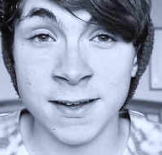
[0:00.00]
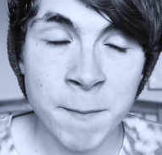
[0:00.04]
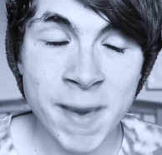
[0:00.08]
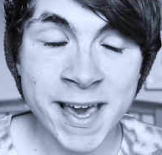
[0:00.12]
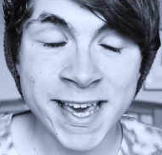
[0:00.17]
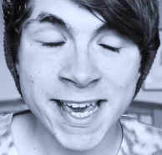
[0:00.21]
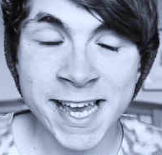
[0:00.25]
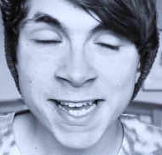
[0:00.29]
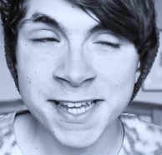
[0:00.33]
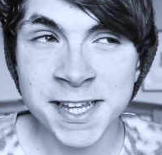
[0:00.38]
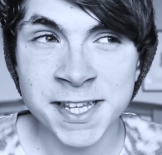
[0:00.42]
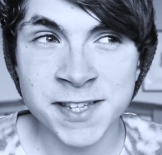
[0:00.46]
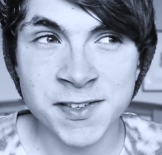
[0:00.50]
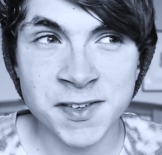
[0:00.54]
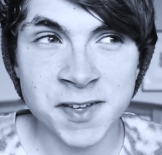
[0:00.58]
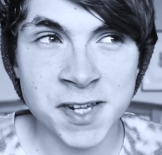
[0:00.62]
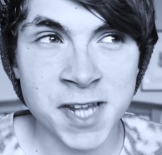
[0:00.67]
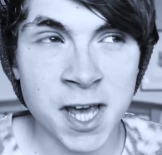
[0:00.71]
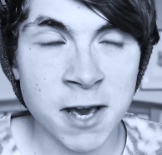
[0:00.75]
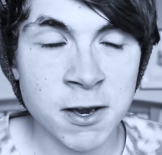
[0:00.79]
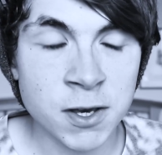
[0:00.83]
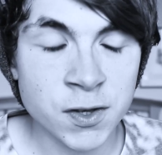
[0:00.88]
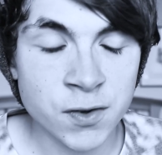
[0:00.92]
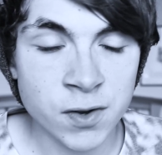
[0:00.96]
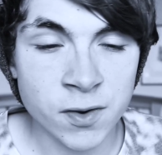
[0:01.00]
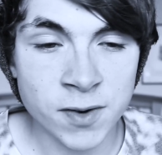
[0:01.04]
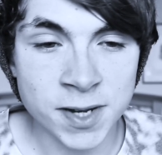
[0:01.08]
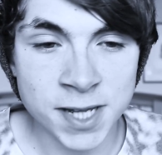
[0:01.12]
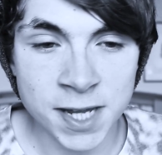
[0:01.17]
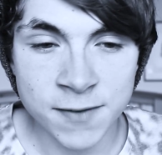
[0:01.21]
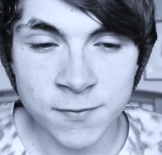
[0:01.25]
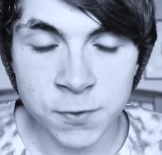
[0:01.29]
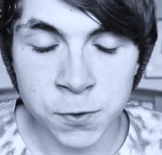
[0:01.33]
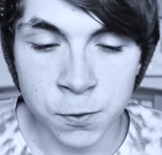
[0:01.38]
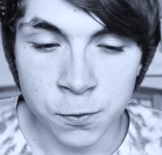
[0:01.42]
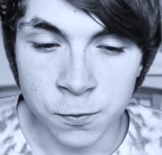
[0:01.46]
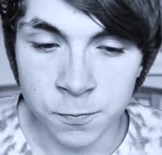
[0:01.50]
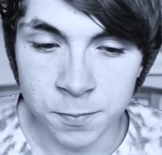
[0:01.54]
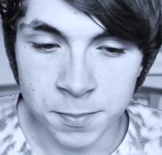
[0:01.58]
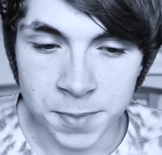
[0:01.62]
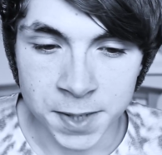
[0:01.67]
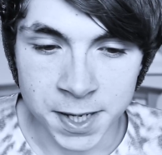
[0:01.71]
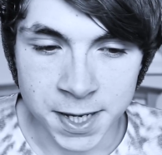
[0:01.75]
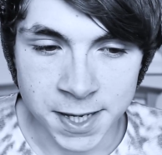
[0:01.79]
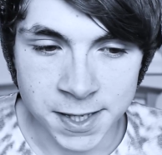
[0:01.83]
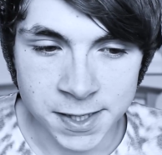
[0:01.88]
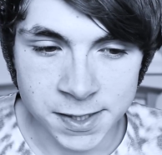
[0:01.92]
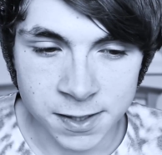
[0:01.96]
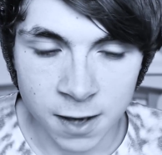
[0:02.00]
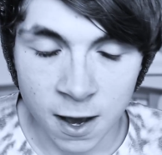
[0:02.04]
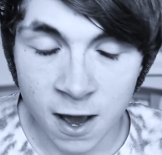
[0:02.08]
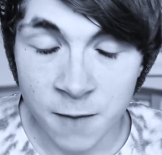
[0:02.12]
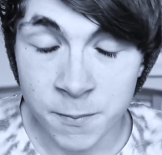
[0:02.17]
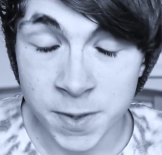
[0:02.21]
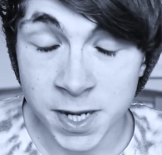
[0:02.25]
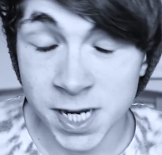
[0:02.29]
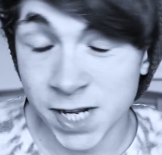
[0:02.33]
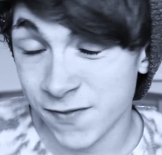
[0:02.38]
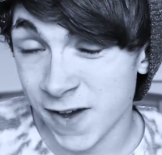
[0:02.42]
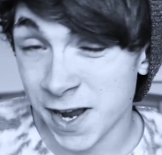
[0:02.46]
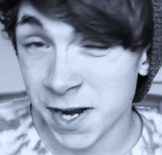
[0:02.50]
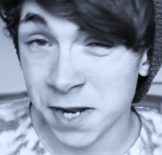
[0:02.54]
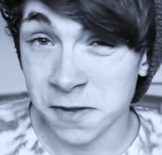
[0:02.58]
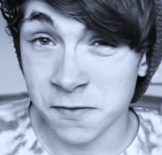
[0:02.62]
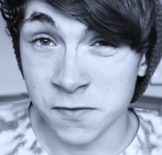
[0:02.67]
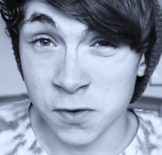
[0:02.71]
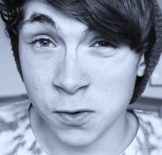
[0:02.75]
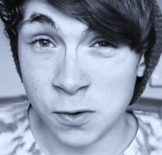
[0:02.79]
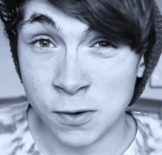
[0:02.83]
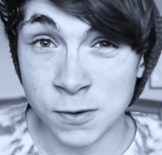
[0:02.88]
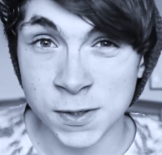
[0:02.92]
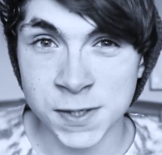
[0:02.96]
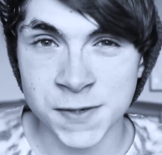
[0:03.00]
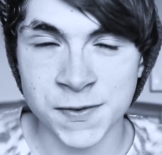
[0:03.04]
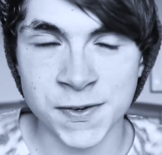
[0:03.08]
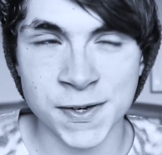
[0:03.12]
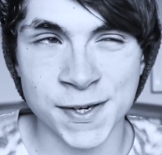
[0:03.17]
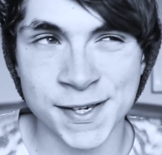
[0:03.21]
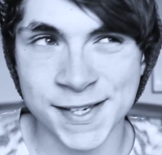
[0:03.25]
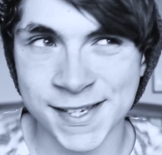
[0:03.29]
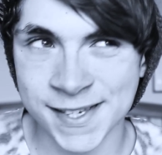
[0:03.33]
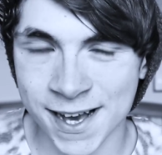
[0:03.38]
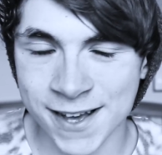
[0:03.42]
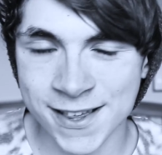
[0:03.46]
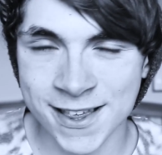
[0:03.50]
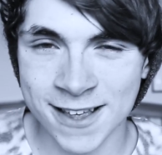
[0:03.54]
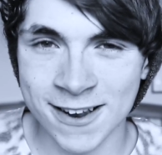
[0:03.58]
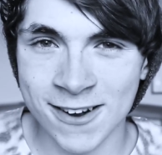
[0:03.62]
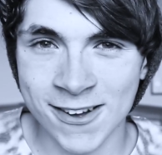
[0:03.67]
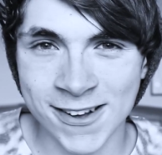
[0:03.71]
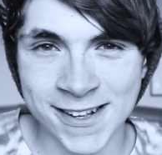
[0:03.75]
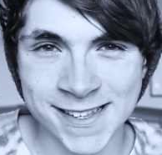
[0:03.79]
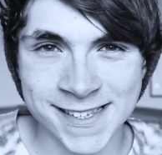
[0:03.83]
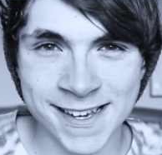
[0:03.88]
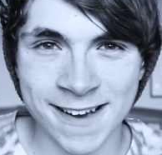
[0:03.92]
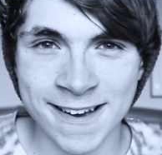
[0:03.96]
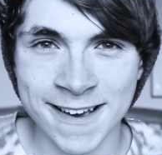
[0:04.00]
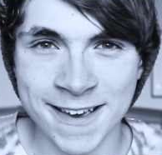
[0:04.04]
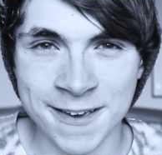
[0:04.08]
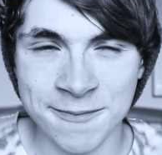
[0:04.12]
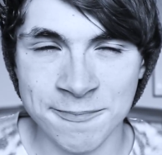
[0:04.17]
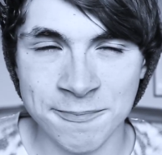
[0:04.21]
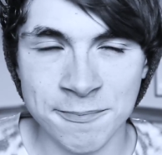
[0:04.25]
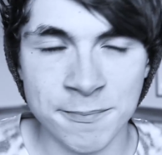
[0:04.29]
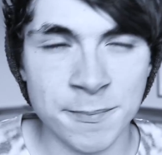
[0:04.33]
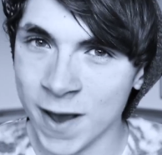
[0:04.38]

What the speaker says: Making this video is really difficult because I've been a fan of yours for such a long time.